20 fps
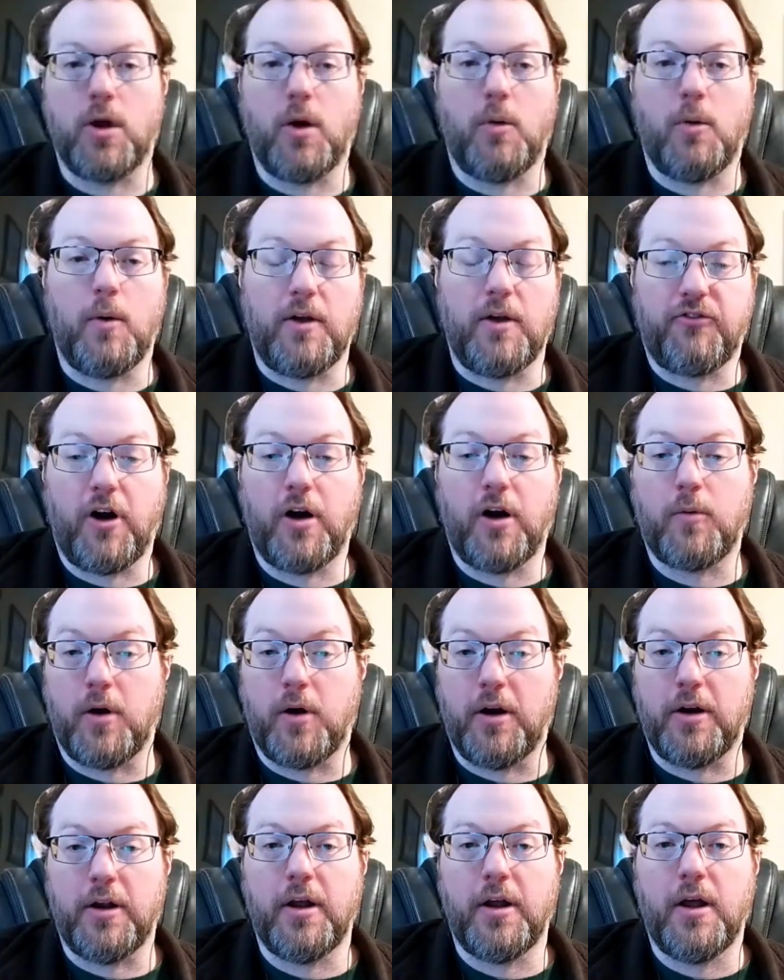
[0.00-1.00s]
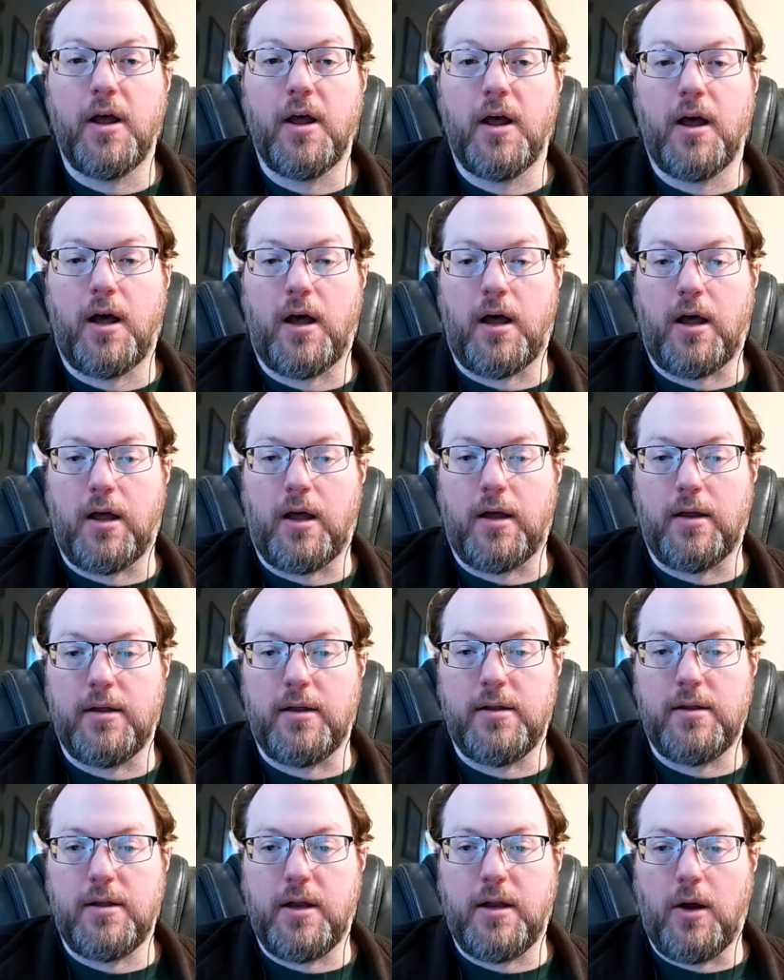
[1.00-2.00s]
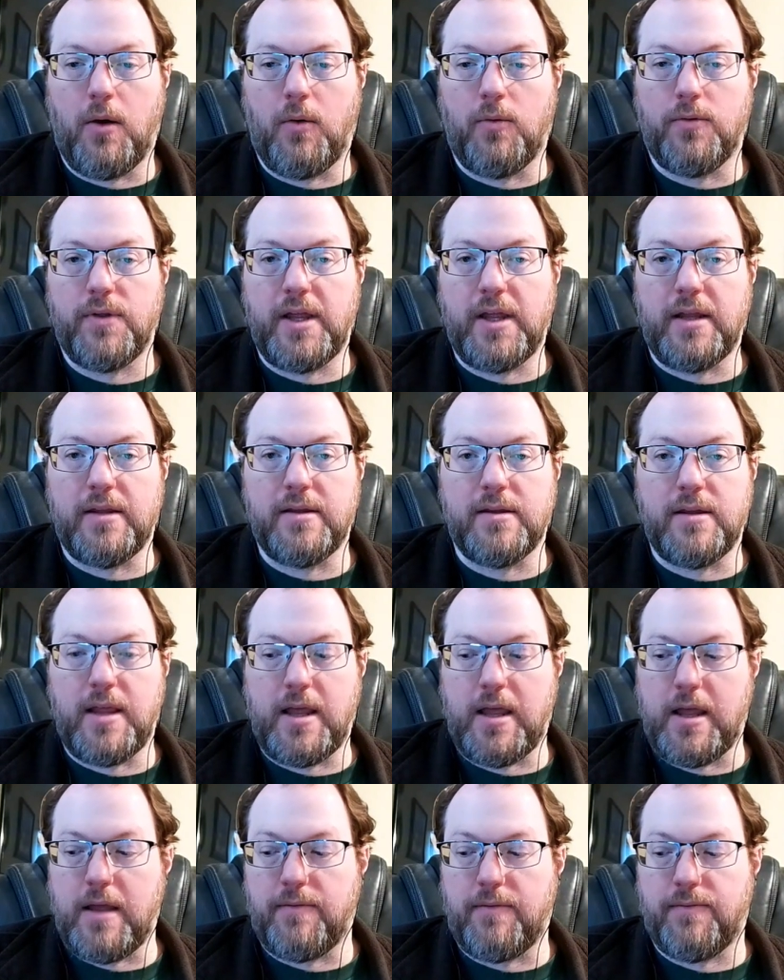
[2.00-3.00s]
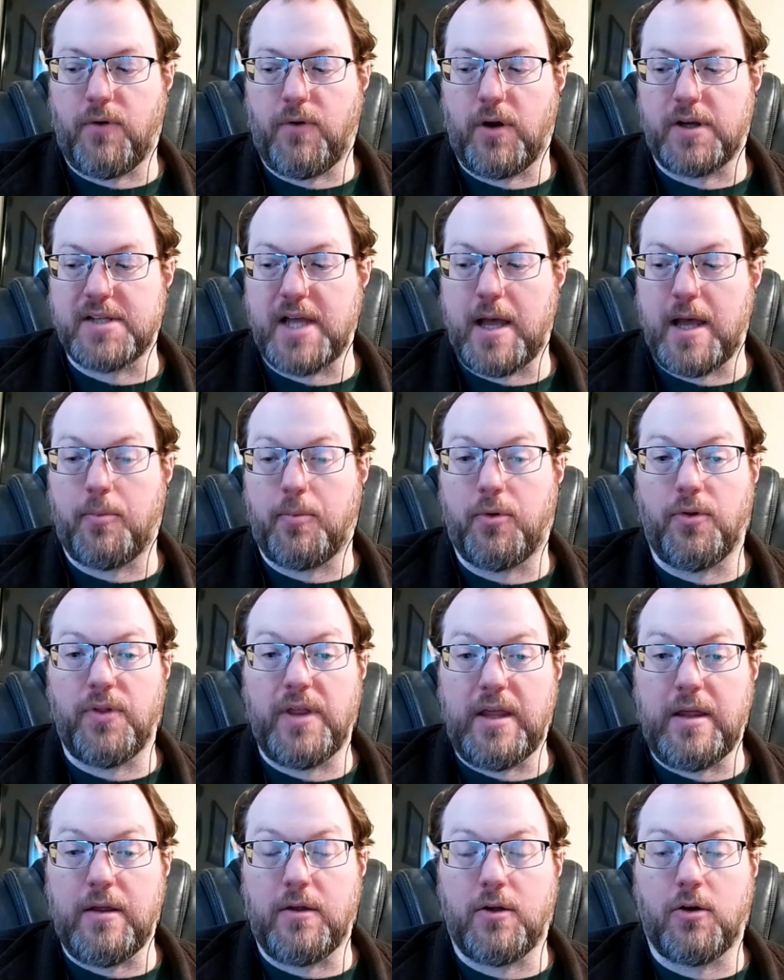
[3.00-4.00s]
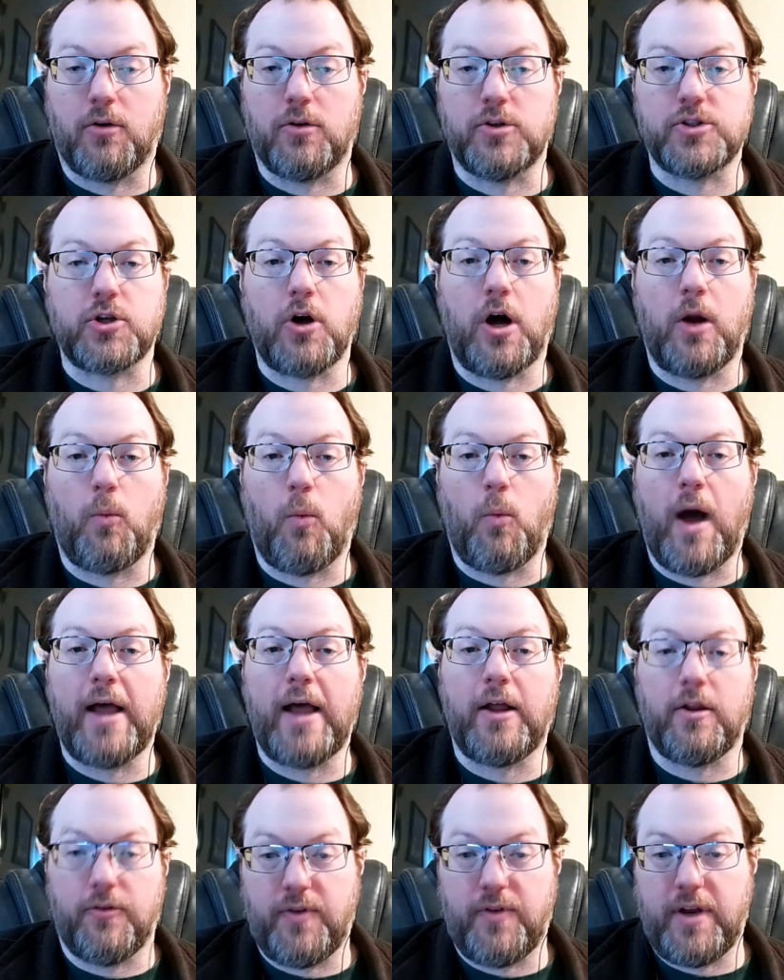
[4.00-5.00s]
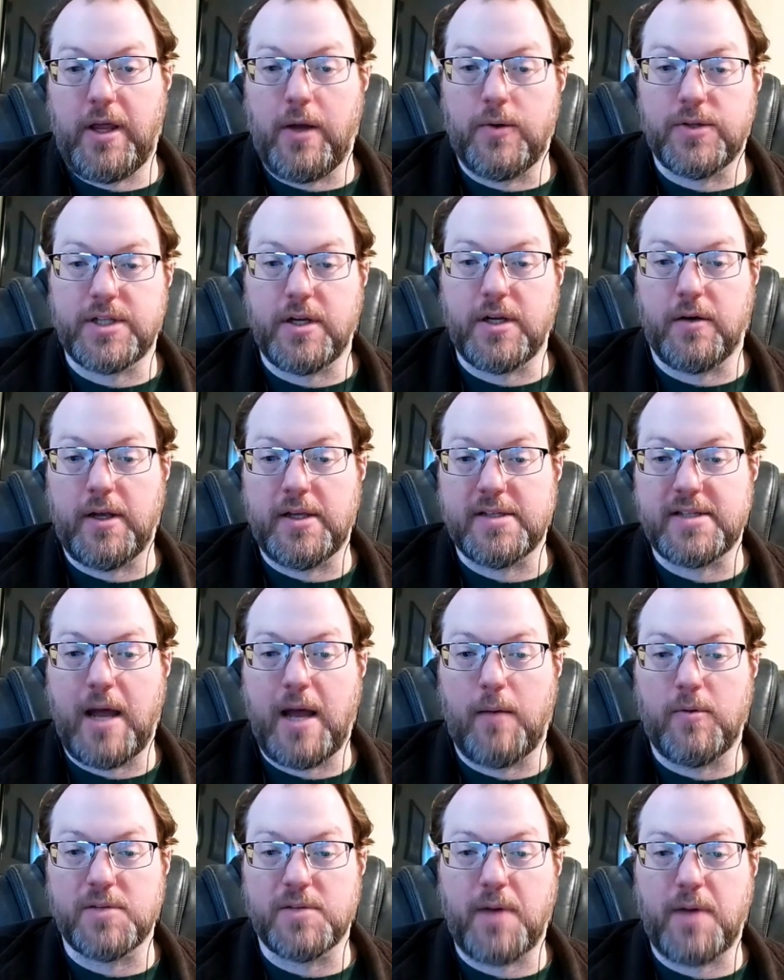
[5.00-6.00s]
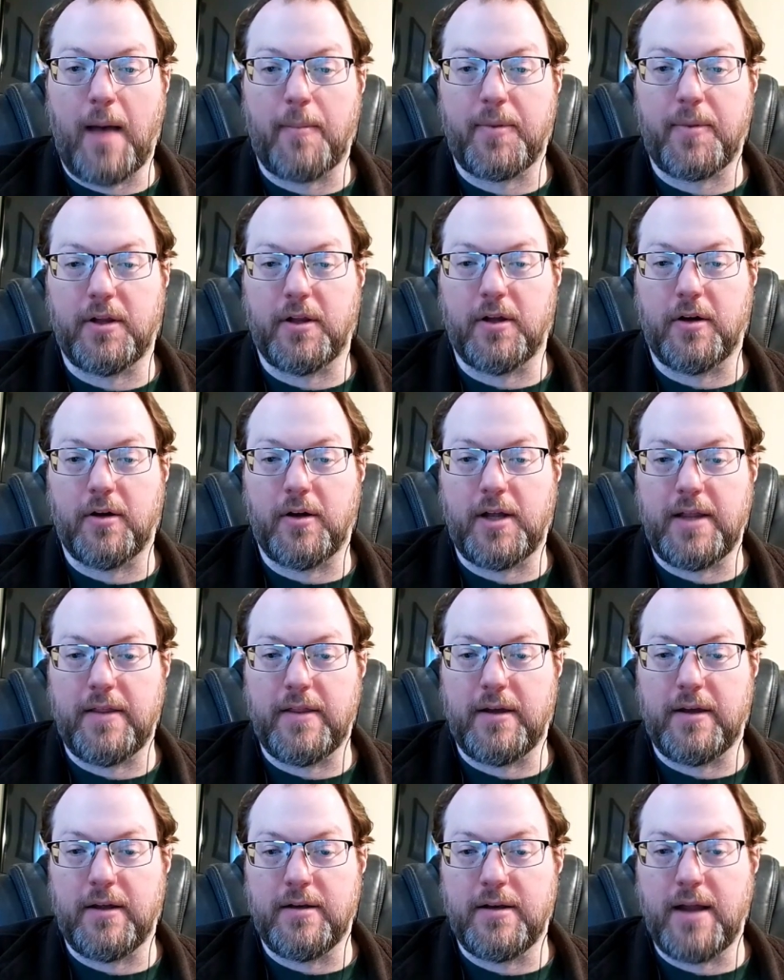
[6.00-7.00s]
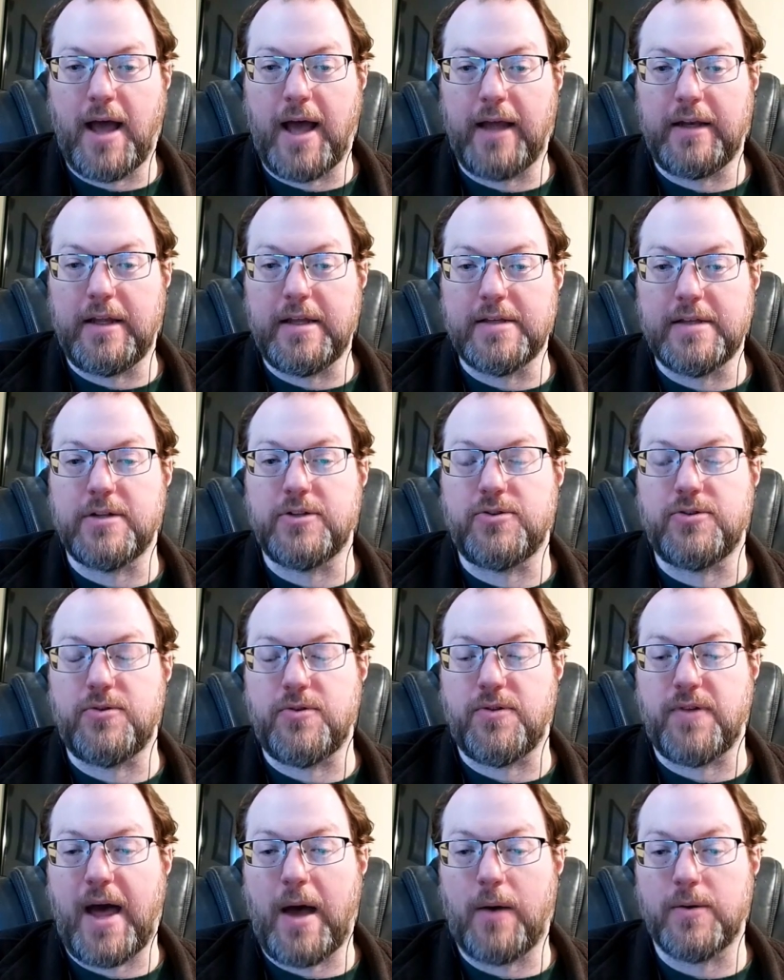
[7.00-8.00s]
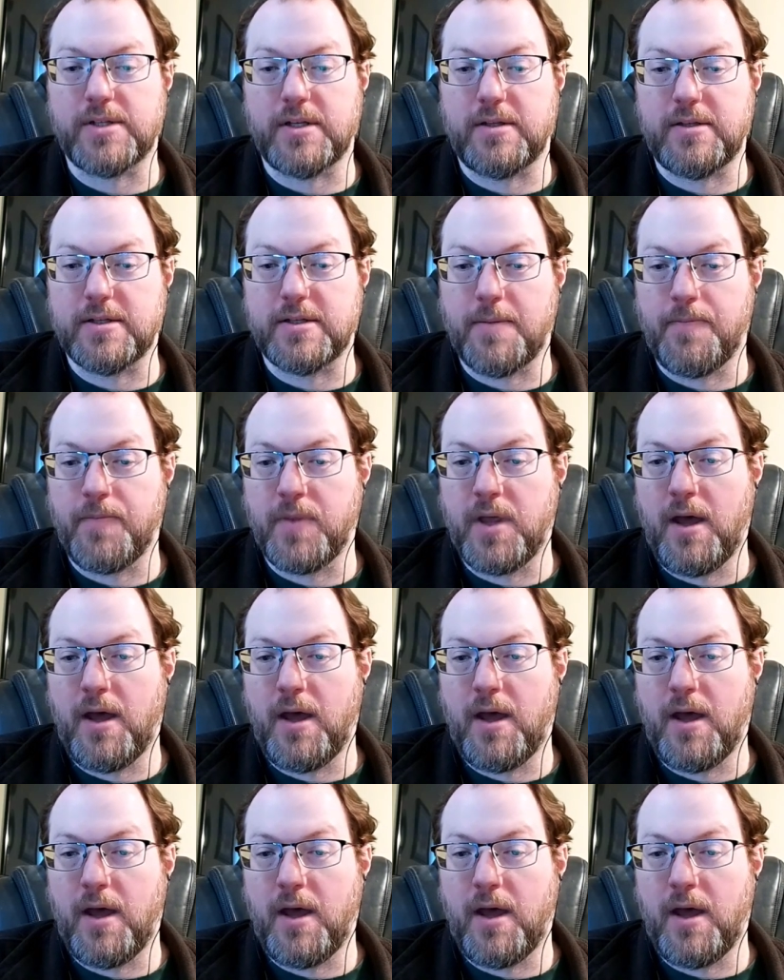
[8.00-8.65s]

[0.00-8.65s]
going forward, in for example, the Girls Gone Wild video series that was popular in the 90s and 2000s.